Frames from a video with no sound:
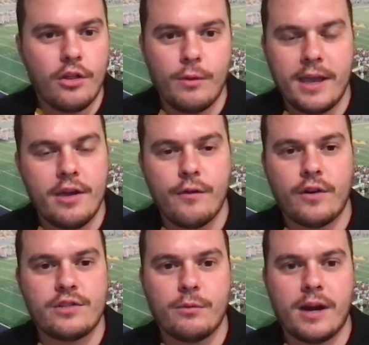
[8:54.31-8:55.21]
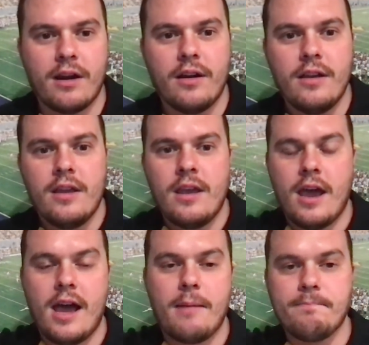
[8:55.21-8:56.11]
the way over to where
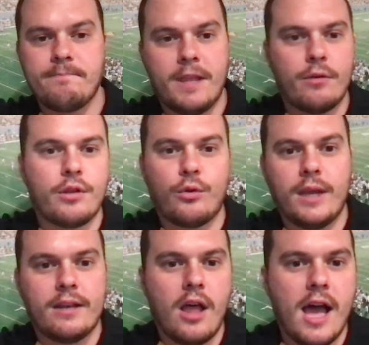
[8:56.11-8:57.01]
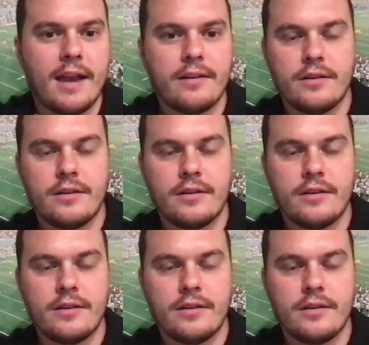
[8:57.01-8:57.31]
the green lot